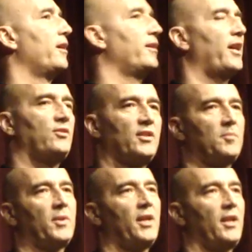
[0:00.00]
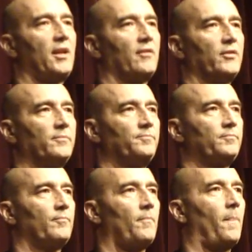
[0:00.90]
that's just the beginning of it.
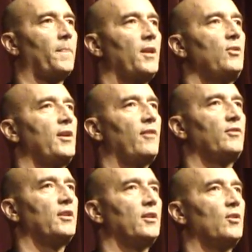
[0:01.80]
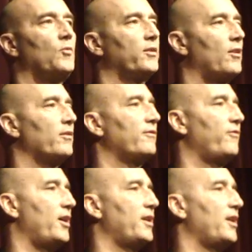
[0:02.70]
Then you have to deal with all the
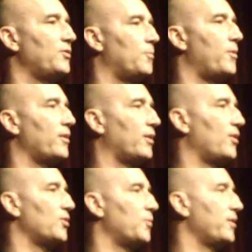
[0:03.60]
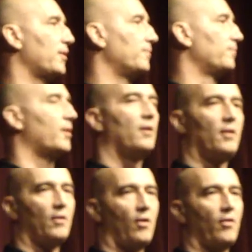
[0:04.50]
financial part that goes with it.
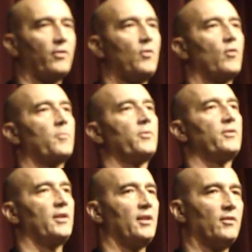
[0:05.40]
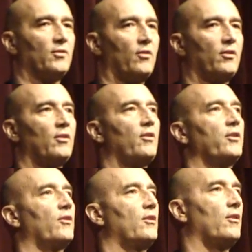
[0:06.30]
All the court proceedings, all the
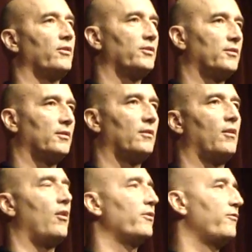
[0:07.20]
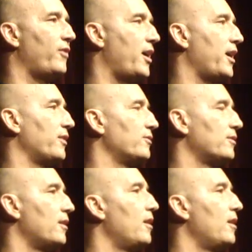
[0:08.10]
lawyer costs, all the fines,